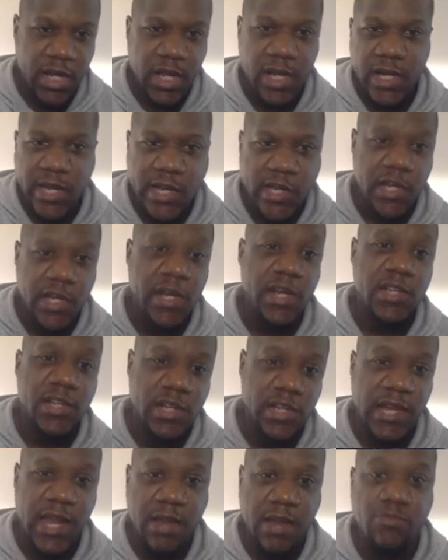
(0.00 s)
I literally
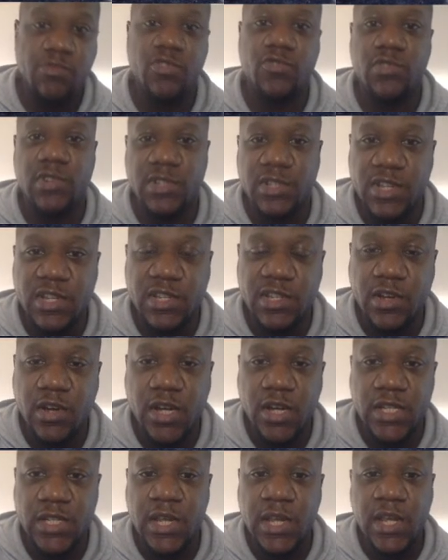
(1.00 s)
just came across this,
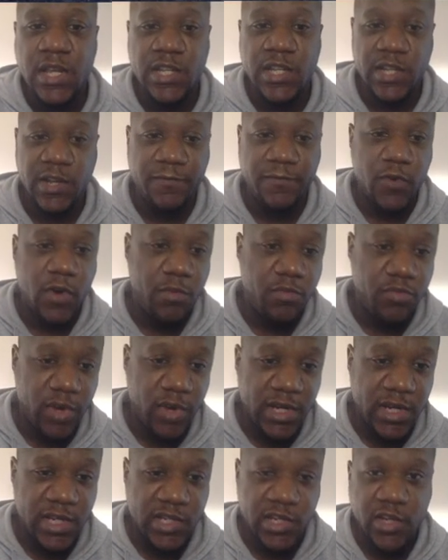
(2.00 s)
guys. So I thought I'd bring
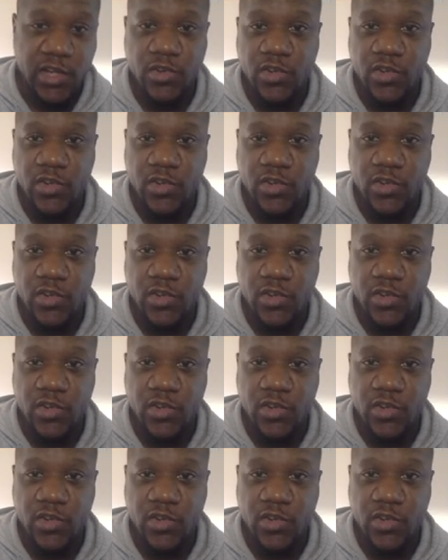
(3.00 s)
this to you